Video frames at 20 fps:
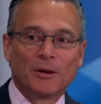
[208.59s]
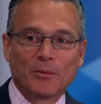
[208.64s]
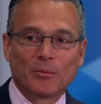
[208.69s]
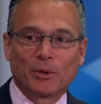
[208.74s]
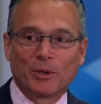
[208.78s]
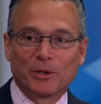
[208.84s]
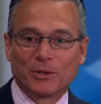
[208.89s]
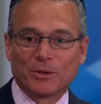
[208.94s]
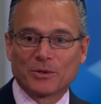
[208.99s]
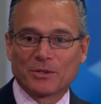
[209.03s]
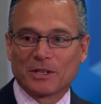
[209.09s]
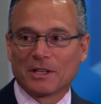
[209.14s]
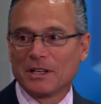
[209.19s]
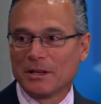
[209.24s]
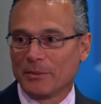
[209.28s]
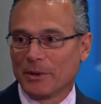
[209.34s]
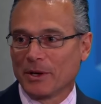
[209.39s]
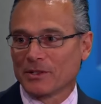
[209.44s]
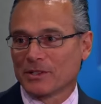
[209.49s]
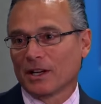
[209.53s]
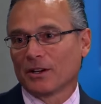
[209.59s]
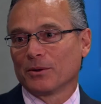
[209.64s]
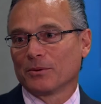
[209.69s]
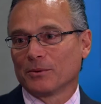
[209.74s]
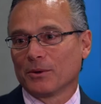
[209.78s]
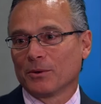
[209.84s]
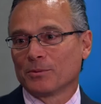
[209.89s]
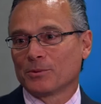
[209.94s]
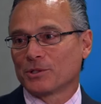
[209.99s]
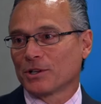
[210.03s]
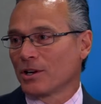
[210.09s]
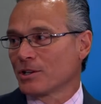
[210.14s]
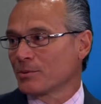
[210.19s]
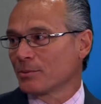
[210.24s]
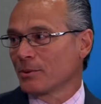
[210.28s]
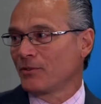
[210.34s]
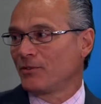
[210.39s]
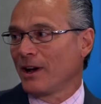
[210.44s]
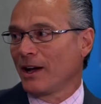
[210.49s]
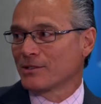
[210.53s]
producing emails saying, oh, oop, judge,
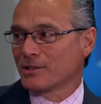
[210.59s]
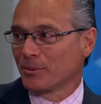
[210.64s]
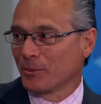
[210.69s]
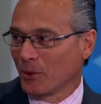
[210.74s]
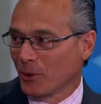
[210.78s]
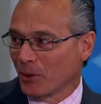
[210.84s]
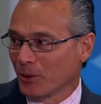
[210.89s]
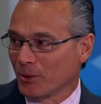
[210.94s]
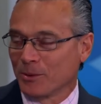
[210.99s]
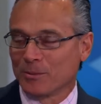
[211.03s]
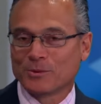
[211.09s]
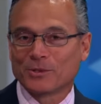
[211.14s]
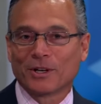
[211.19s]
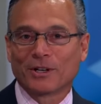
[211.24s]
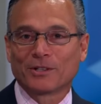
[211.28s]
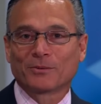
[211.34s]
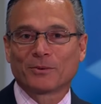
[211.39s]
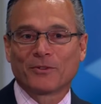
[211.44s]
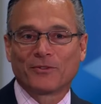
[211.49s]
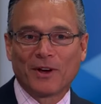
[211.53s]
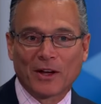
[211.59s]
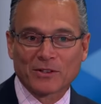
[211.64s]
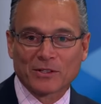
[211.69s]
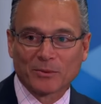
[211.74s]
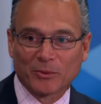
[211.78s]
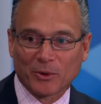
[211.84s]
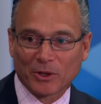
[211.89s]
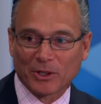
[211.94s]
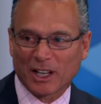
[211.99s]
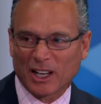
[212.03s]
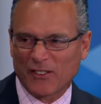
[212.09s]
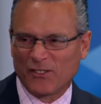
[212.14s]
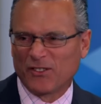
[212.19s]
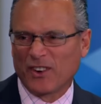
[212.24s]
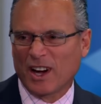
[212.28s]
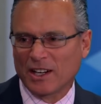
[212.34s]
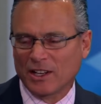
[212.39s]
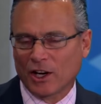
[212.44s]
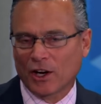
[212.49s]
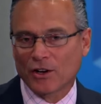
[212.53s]
we found some more. Oop, judge, we found some more. And they got
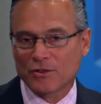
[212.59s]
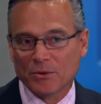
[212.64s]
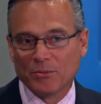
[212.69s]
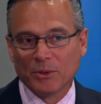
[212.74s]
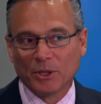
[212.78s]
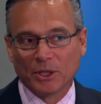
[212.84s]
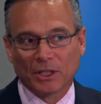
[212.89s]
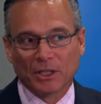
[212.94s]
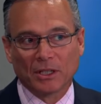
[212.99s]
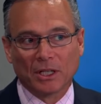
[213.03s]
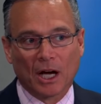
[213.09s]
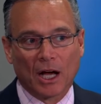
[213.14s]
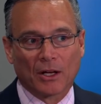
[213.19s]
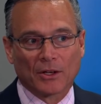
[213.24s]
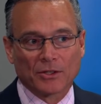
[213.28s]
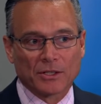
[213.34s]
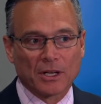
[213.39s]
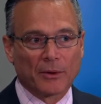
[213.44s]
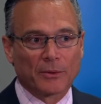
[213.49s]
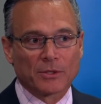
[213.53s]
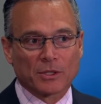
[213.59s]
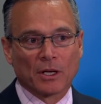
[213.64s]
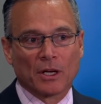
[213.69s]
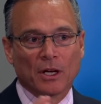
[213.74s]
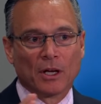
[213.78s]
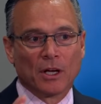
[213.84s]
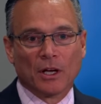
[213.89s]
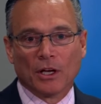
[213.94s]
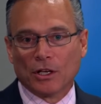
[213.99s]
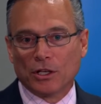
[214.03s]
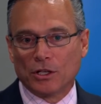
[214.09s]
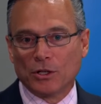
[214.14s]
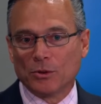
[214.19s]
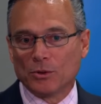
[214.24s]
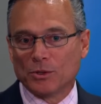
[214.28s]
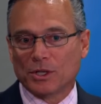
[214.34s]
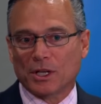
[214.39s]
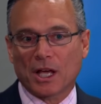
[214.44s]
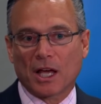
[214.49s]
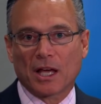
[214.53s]
fined $100 million. And that was a
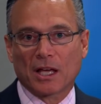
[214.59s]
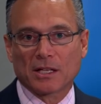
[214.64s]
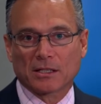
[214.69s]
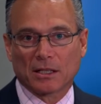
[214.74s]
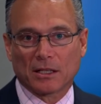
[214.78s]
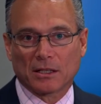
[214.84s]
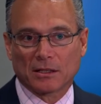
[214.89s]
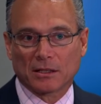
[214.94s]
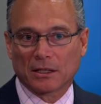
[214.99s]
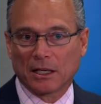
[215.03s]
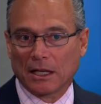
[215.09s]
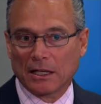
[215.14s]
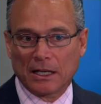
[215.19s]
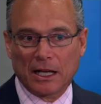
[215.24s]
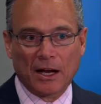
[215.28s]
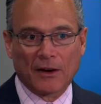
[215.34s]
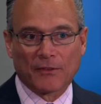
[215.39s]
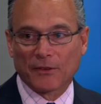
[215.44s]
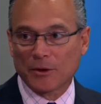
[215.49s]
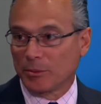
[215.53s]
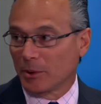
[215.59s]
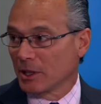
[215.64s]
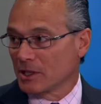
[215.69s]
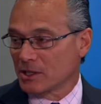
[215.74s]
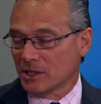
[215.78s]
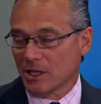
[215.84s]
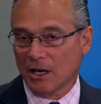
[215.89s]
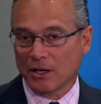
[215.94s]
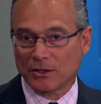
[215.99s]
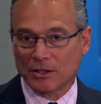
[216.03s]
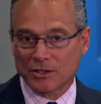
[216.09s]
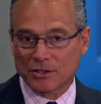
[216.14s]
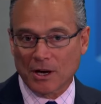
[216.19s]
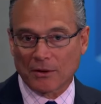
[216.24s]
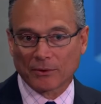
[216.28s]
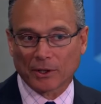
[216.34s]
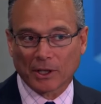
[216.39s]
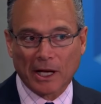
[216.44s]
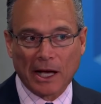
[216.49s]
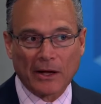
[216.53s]
huge case that got everybody scared. The
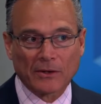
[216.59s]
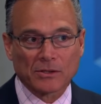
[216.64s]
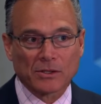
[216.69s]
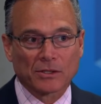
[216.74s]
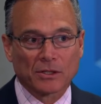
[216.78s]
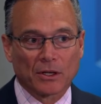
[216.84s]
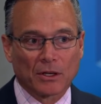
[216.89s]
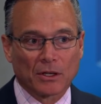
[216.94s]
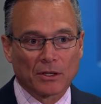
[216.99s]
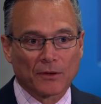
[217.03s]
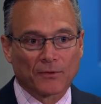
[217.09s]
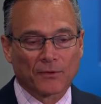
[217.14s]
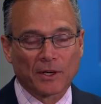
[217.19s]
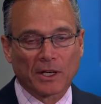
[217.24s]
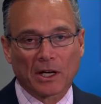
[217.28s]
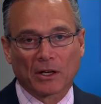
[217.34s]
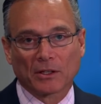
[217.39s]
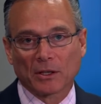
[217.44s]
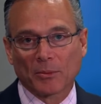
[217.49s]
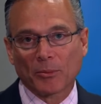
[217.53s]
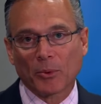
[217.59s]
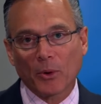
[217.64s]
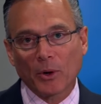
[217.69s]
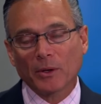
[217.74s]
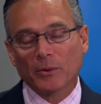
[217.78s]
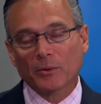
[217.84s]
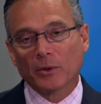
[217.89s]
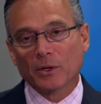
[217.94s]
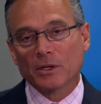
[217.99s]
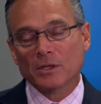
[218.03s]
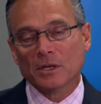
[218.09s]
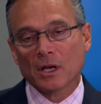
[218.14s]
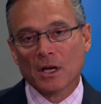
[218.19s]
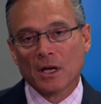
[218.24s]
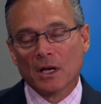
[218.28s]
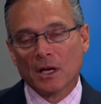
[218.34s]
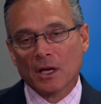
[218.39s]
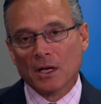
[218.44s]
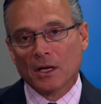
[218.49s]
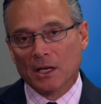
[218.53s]
general counsel started to freak out. The point was,
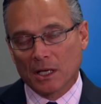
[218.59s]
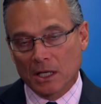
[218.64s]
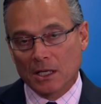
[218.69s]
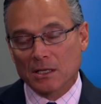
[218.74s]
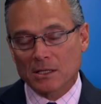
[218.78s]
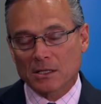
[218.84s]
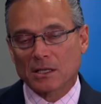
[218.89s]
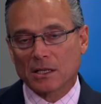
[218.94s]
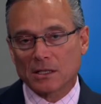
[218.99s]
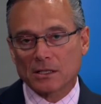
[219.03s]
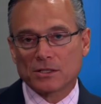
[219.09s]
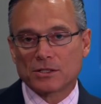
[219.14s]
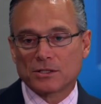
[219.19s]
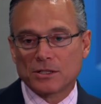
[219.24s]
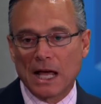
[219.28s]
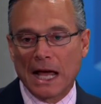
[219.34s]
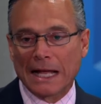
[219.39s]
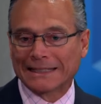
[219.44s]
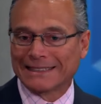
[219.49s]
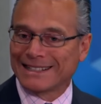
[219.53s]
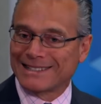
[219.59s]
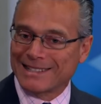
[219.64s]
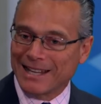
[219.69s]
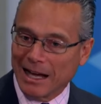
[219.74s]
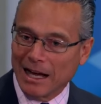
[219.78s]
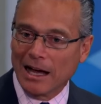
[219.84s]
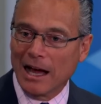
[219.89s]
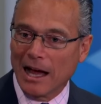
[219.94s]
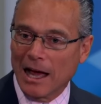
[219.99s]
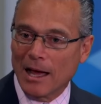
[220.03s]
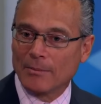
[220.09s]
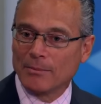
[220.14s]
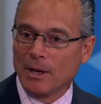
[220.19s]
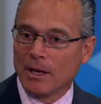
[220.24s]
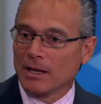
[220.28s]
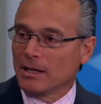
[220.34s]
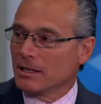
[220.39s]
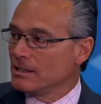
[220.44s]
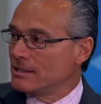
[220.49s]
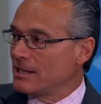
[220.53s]
is that at the time,
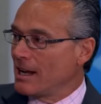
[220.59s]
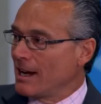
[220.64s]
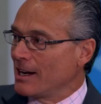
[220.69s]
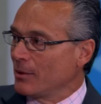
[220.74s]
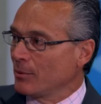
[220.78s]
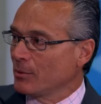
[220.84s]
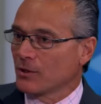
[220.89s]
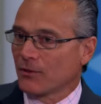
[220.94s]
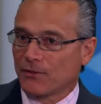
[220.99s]
data was